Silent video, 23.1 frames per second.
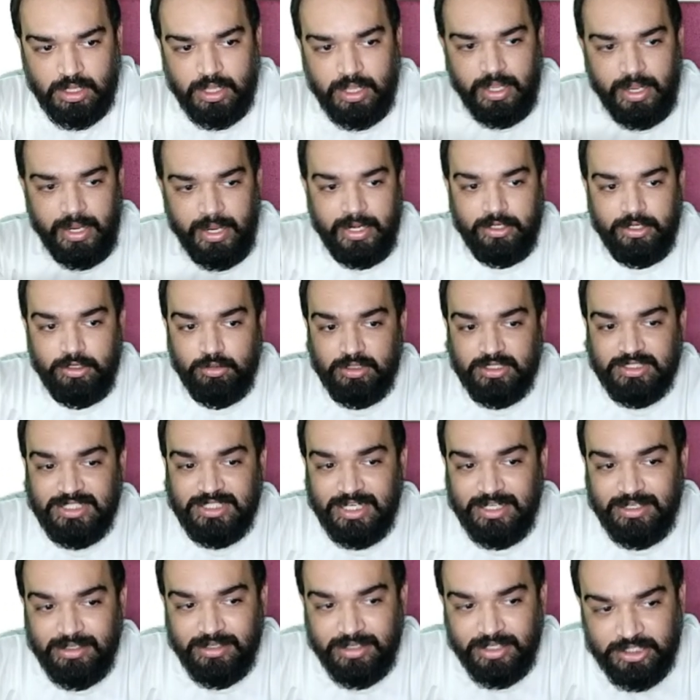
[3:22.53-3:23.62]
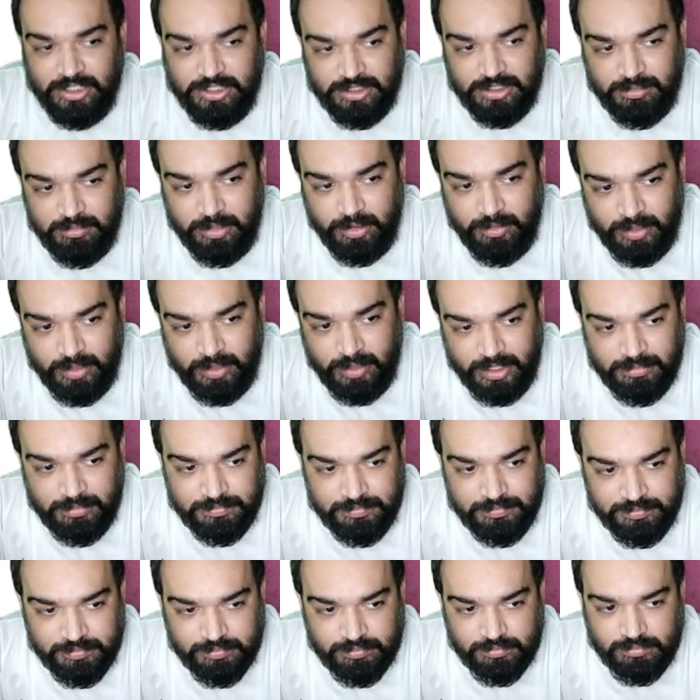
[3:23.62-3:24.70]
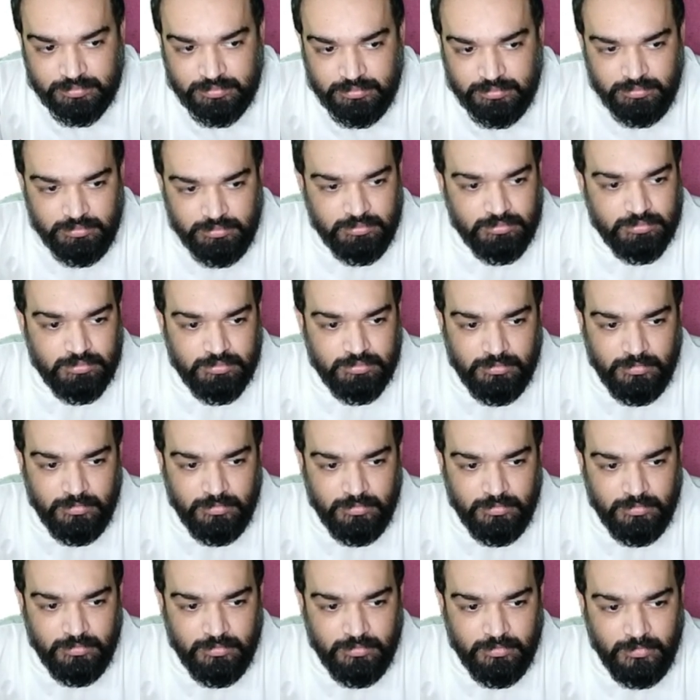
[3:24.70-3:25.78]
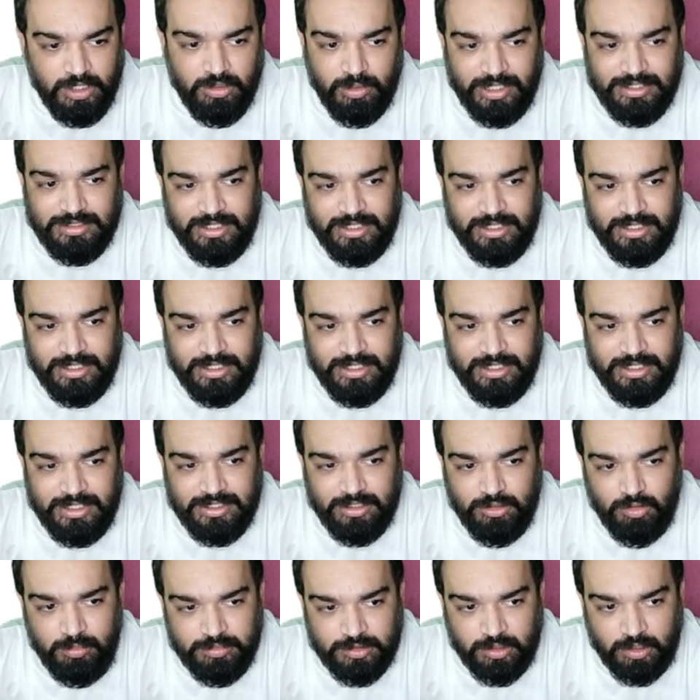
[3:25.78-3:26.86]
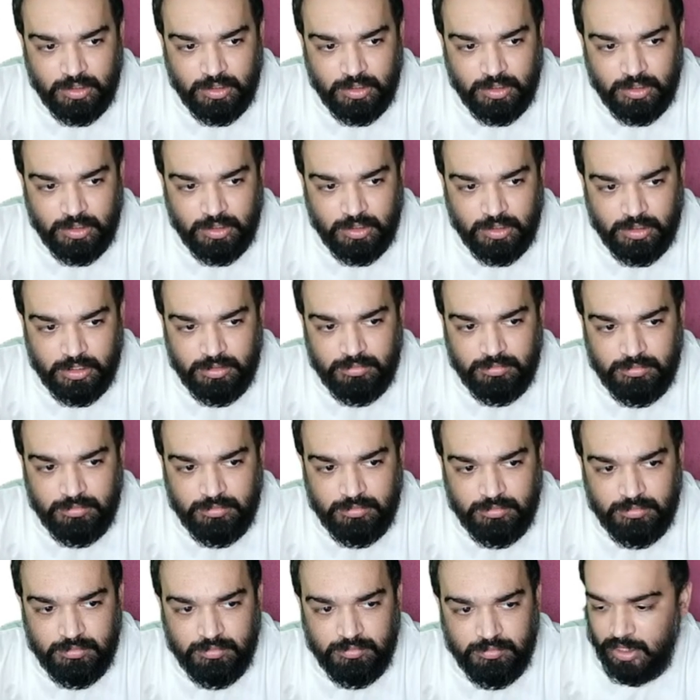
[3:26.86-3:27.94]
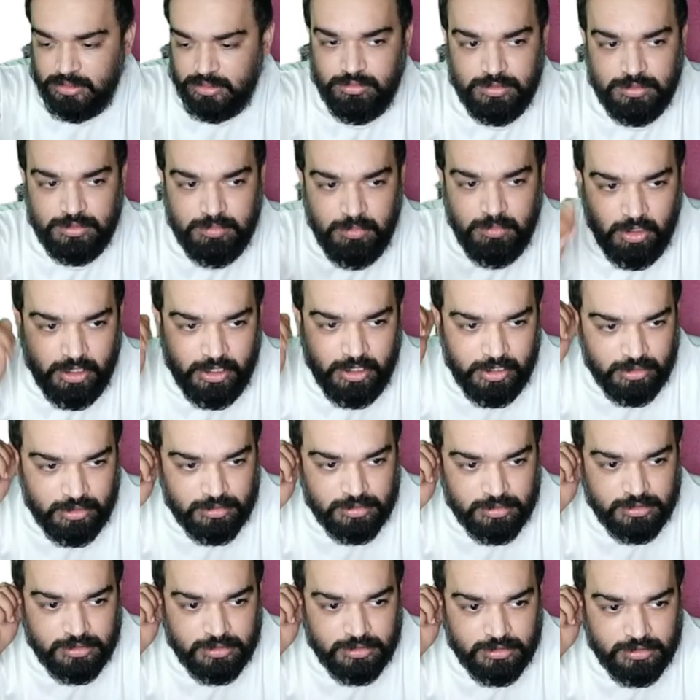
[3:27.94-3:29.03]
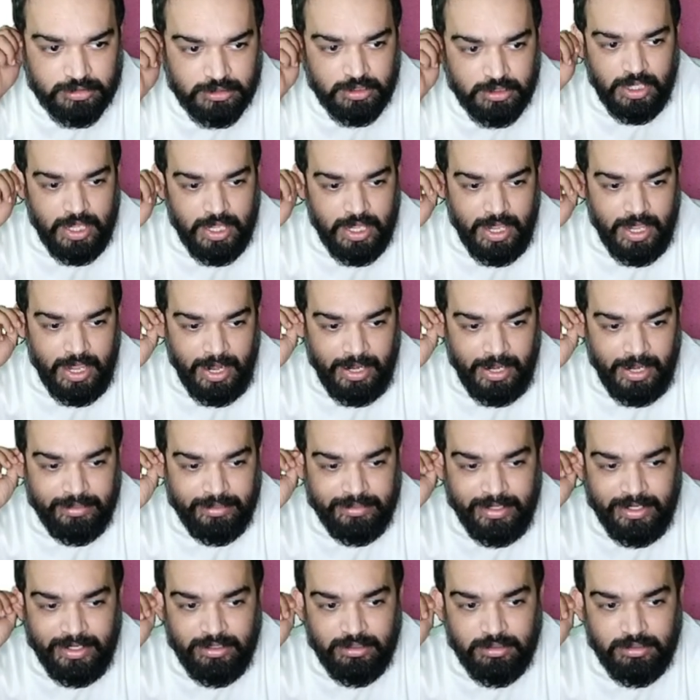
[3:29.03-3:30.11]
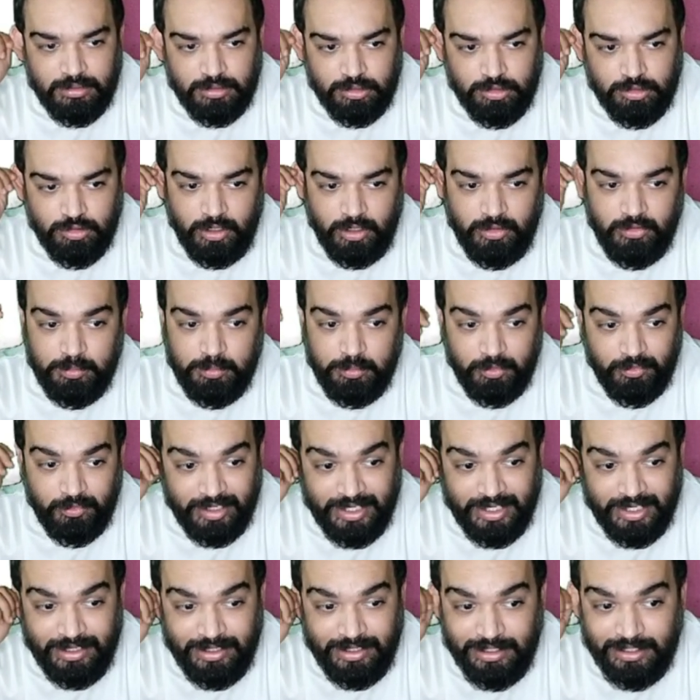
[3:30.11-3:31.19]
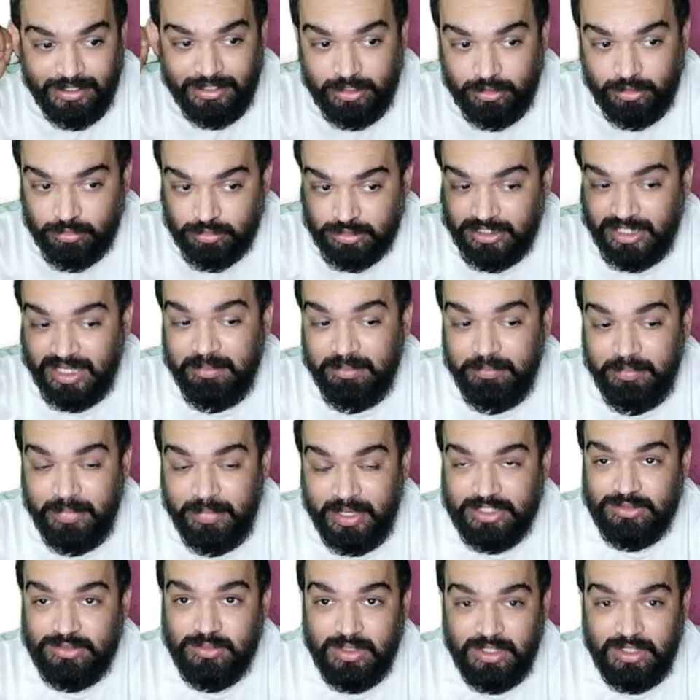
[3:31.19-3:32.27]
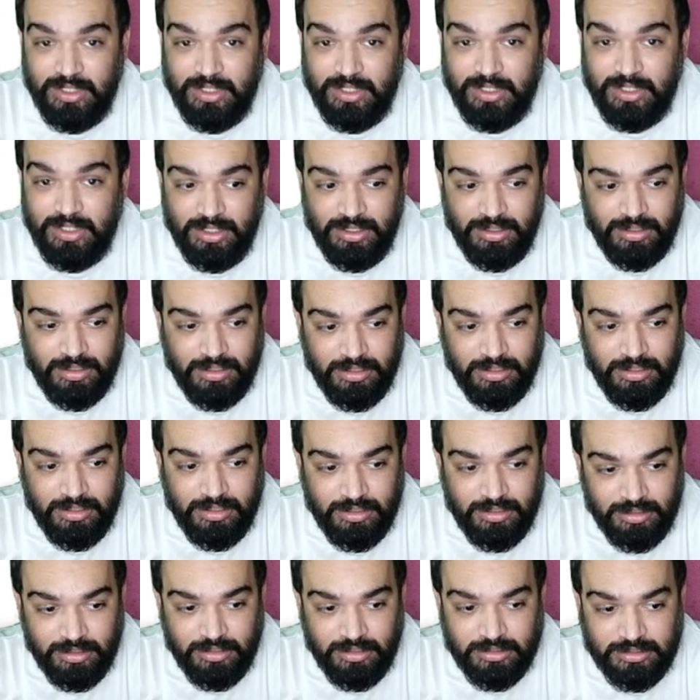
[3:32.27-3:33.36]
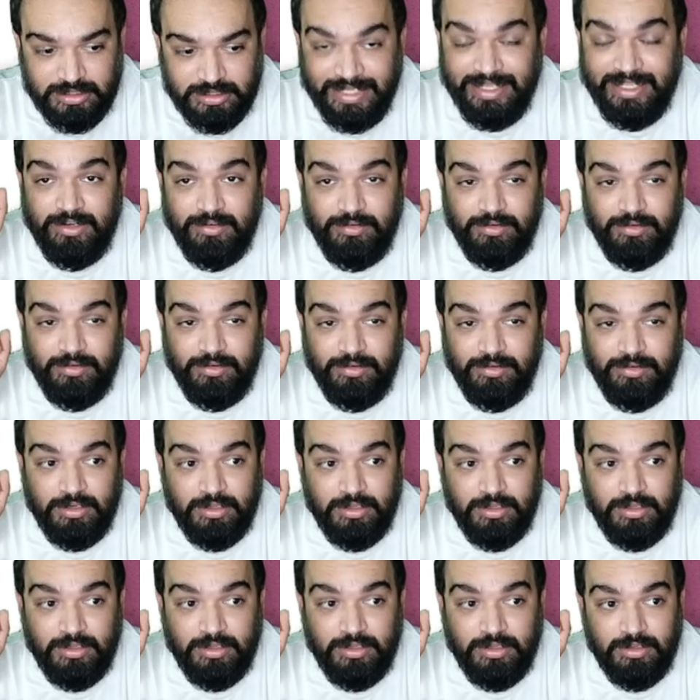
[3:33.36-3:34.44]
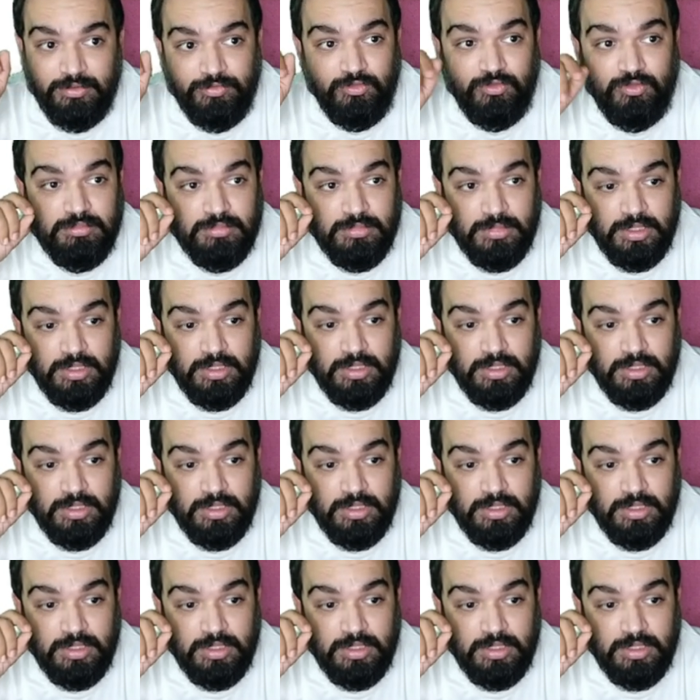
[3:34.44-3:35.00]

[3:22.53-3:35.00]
And you can select a region between United States and Europe. Sorry, I'll just use small letters. And then you'll have to provide username, password, the secret from